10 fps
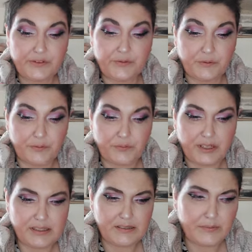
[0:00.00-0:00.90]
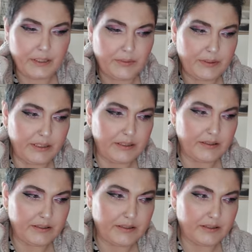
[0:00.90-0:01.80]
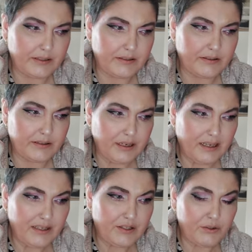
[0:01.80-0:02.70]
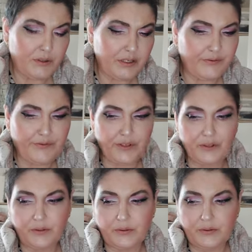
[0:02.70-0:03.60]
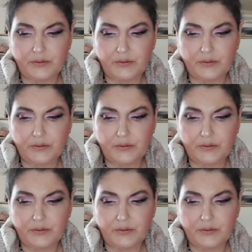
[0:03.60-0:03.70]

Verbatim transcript: different brands, maybe 6. There's quite a few